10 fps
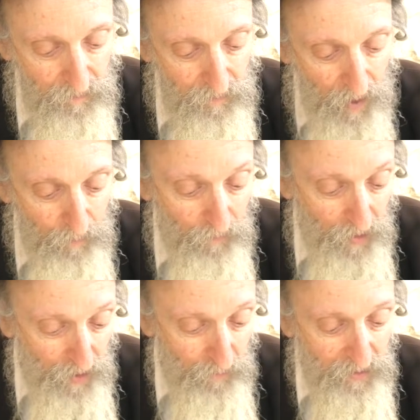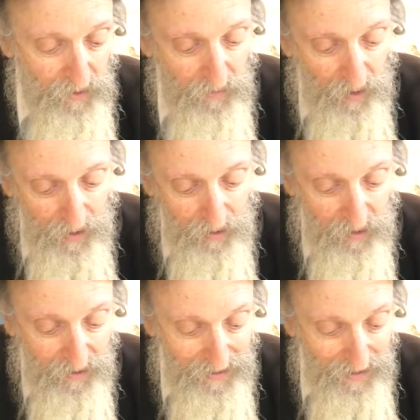Abba Ve'eva is all
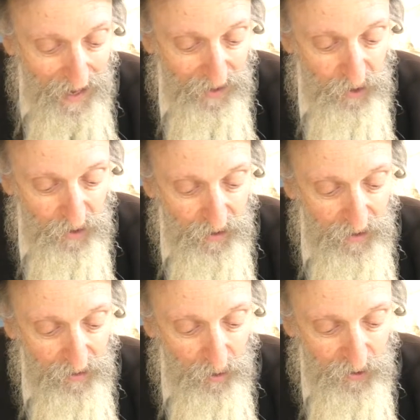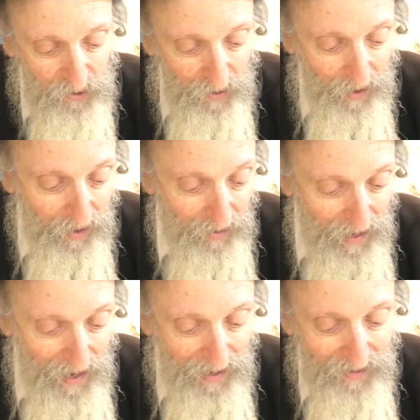Yislachshi, Kol Sonai
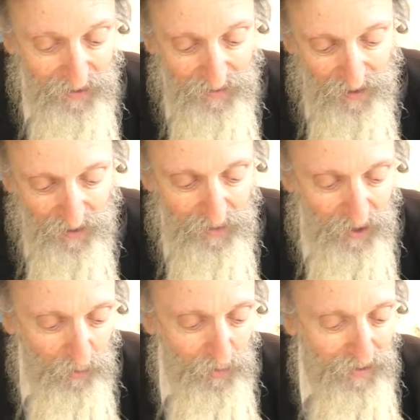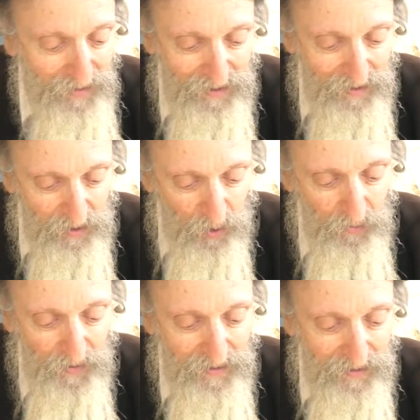Alai. It's talking in general. This whole
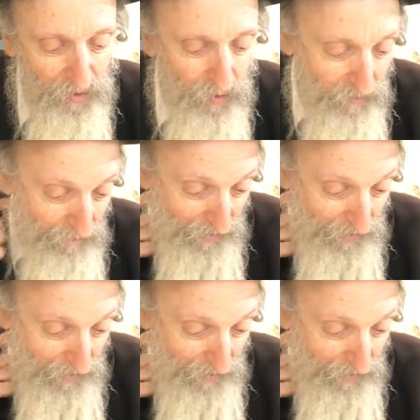thing is this whole.